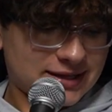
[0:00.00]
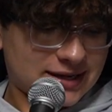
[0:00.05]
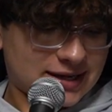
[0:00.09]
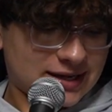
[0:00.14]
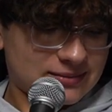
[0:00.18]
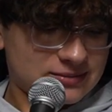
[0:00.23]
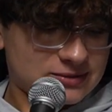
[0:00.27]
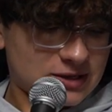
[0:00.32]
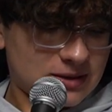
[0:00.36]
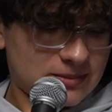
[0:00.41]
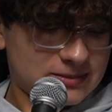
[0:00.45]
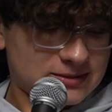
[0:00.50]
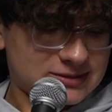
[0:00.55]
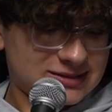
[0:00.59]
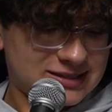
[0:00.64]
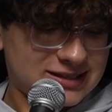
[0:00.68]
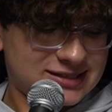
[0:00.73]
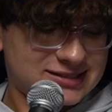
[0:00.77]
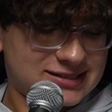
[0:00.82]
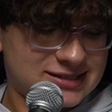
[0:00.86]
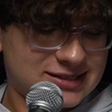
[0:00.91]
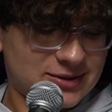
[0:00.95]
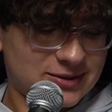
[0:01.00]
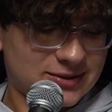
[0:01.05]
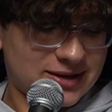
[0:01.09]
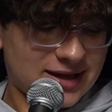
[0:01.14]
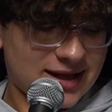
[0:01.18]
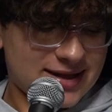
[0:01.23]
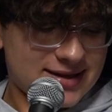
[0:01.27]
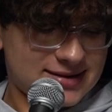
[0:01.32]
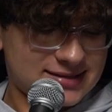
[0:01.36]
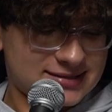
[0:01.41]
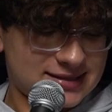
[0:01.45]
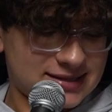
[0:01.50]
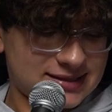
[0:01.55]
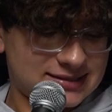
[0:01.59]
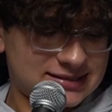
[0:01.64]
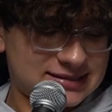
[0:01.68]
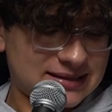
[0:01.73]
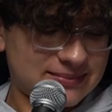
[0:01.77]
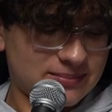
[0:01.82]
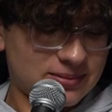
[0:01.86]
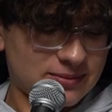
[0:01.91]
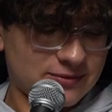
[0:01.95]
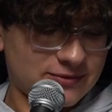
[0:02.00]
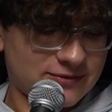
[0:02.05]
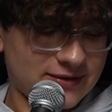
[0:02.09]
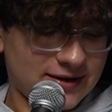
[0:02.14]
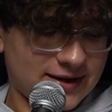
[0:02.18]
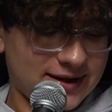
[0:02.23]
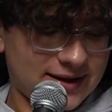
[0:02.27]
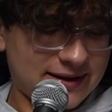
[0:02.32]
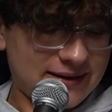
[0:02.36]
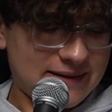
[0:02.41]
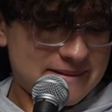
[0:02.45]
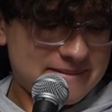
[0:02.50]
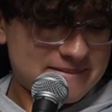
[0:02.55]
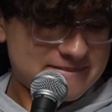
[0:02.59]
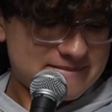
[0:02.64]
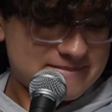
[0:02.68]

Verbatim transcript: that comes up is: Is it okay to say Semper Fi?